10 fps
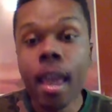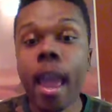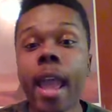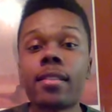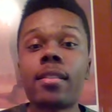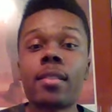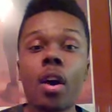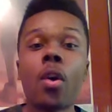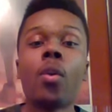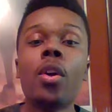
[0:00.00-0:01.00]
And
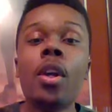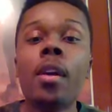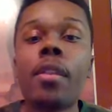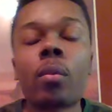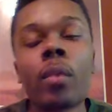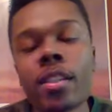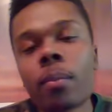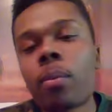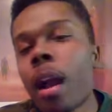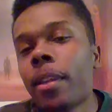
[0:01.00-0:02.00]
so the
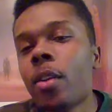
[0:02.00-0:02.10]
reason probably